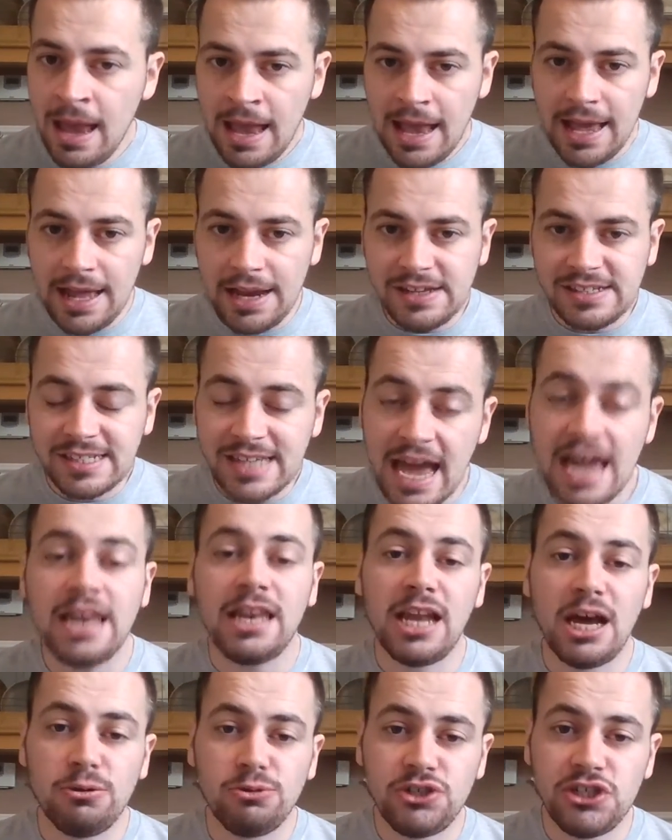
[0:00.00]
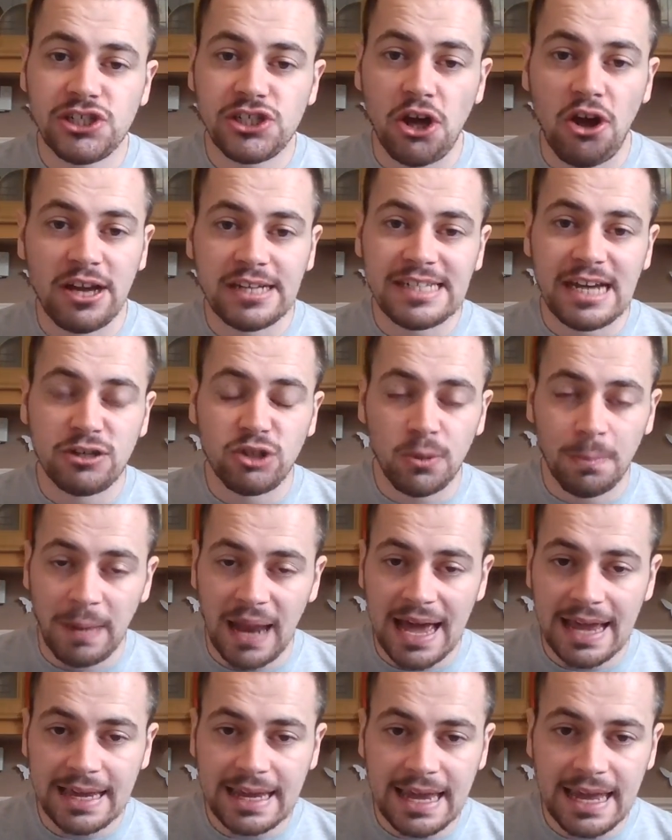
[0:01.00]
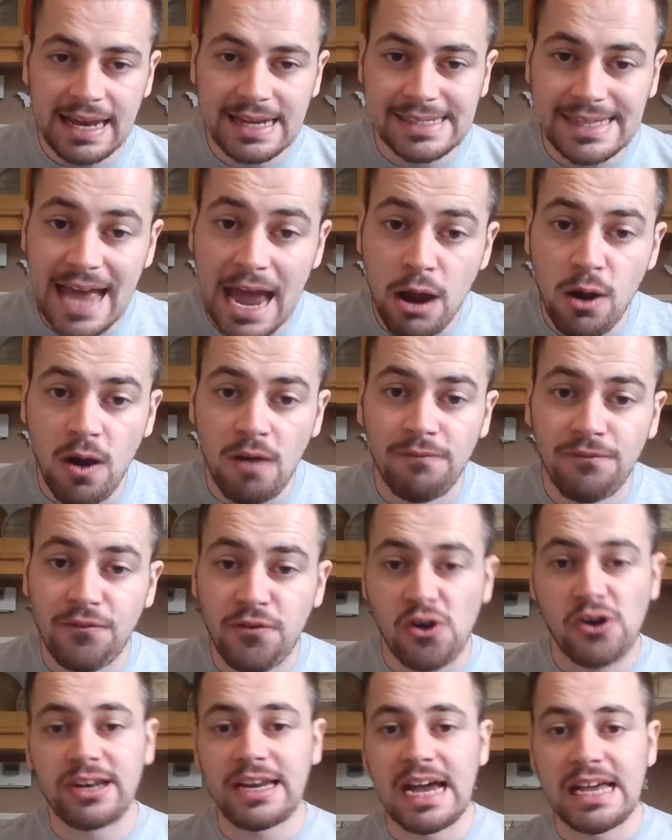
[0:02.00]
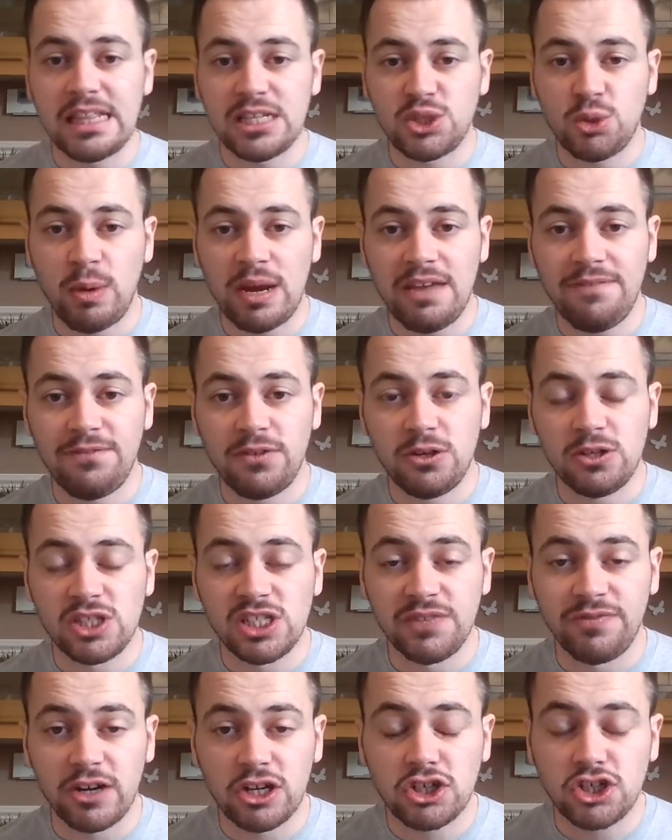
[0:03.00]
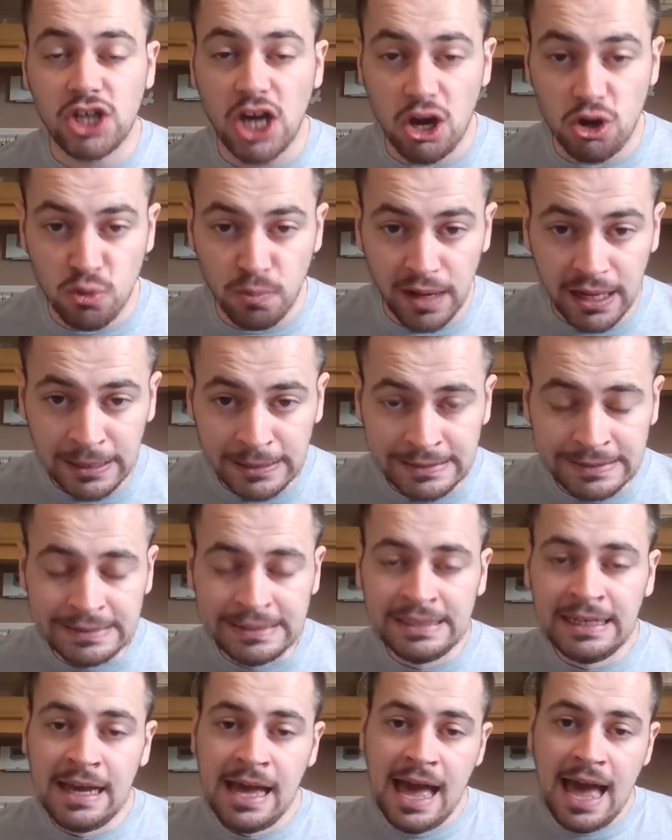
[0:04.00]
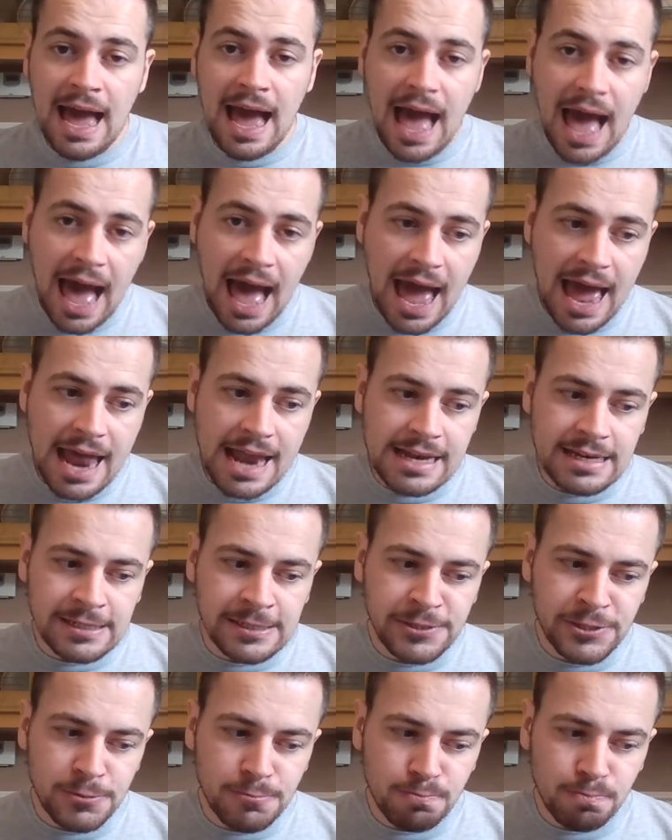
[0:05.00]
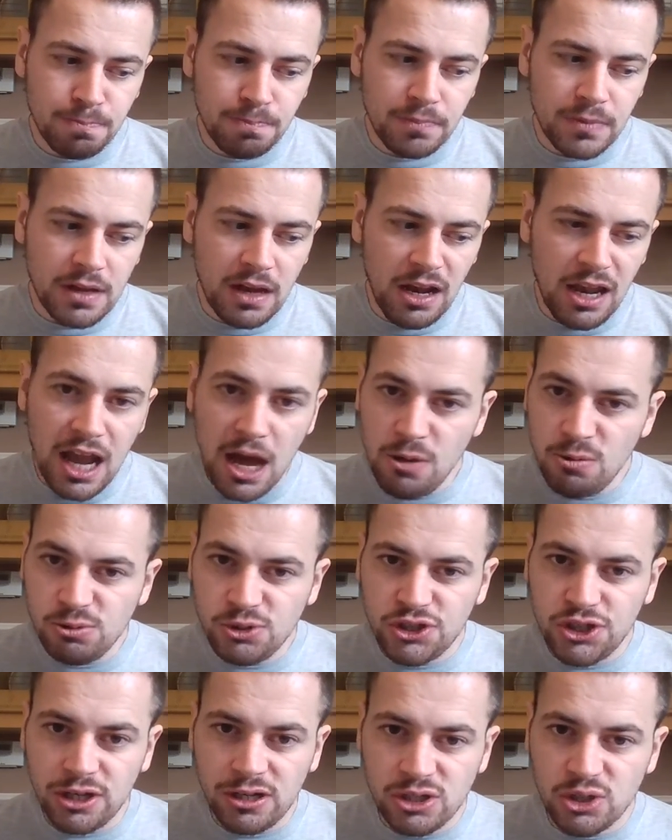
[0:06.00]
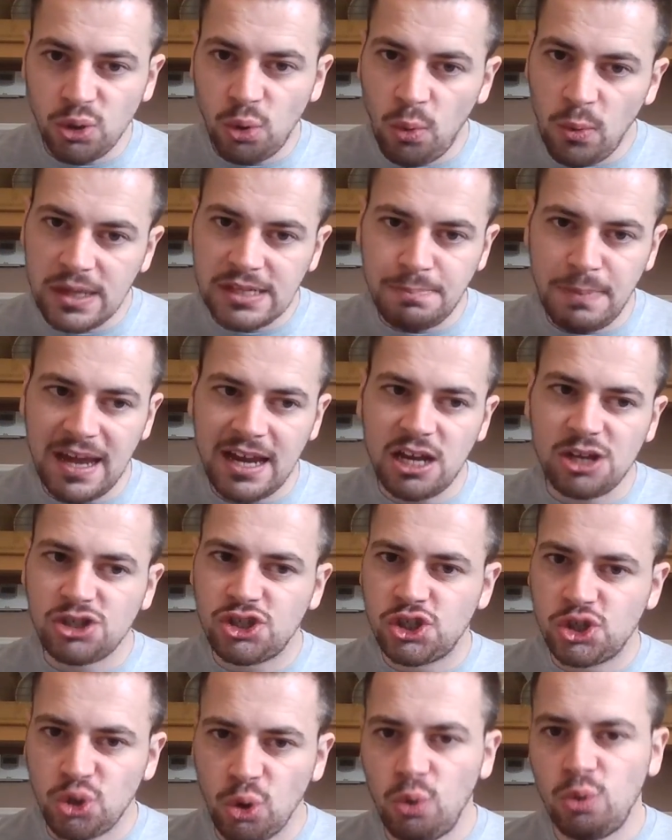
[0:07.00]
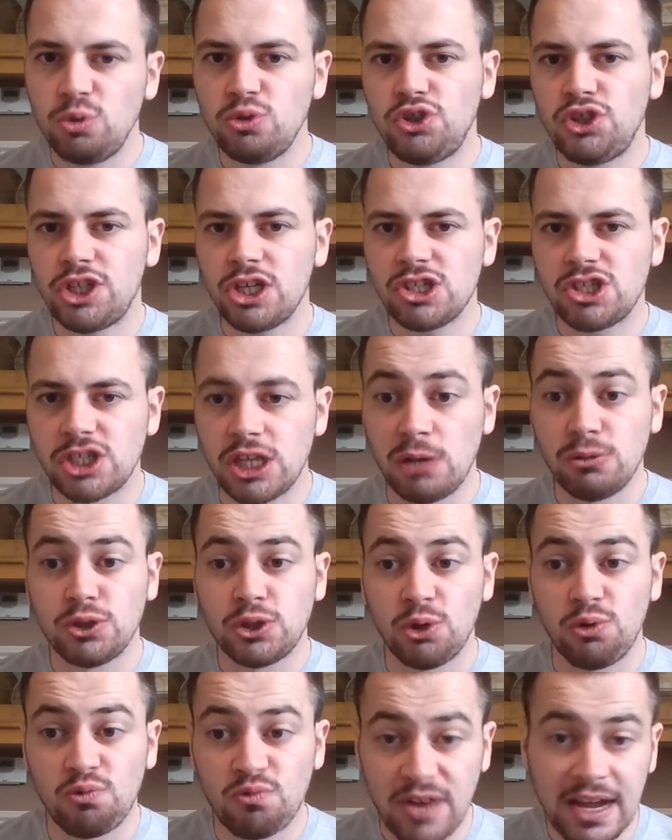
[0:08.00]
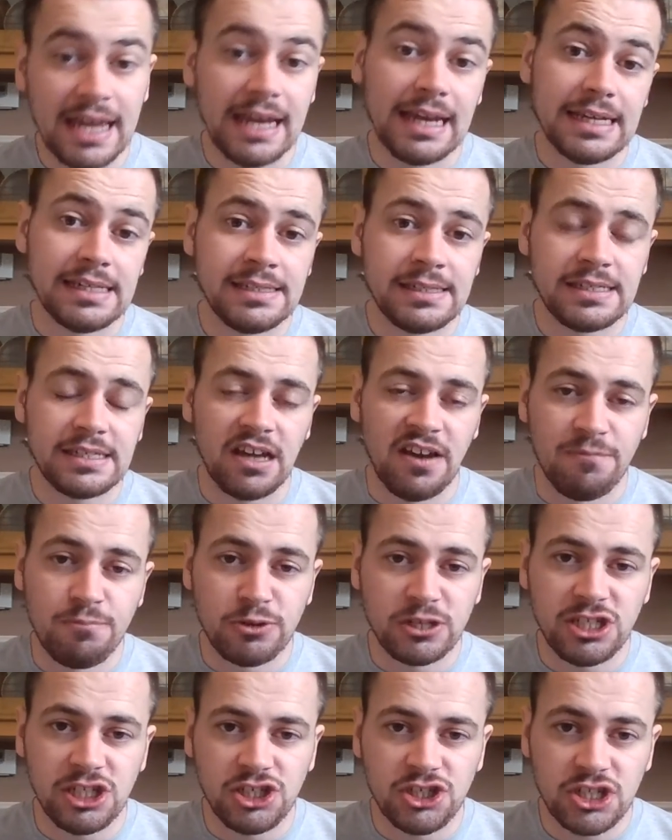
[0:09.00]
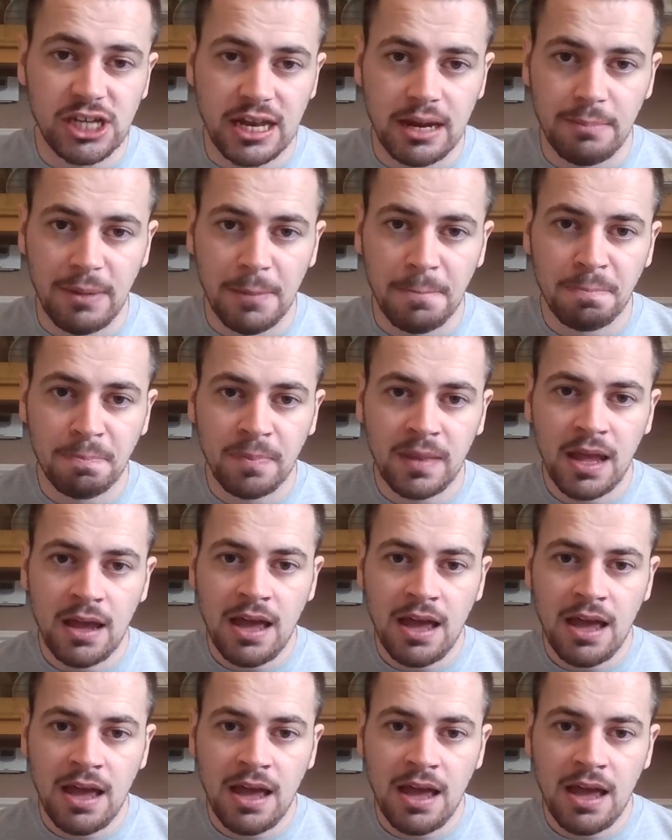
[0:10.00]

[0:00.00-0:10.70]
It is Ken Loach's I, Daniel Blake. It is out on Friday the 21st of October. And Loach has always been a staunch social realist of British cinema.